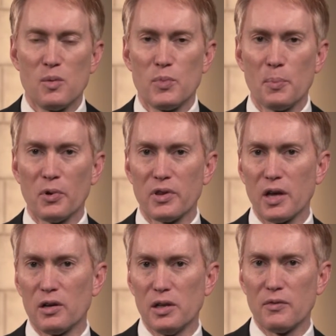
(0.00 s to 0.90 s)
People
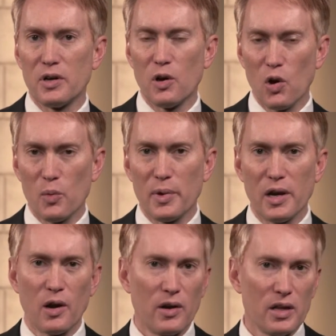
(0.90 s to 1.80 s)
that live in an urban
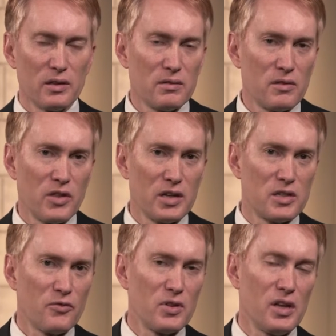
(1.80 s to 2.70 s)
area think
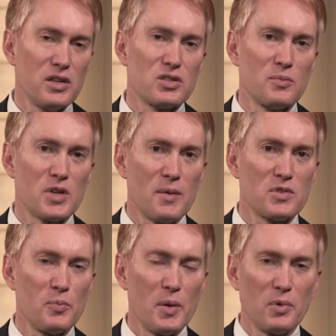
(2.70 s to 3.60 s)
differently sometimes
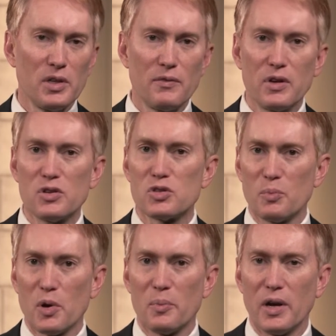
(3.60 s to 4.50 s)
than people live in a
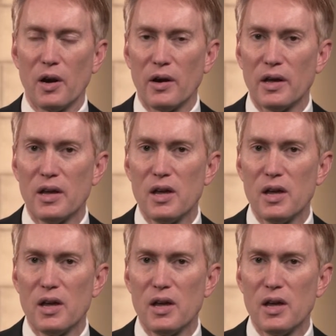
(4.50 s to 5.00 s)
suburban area.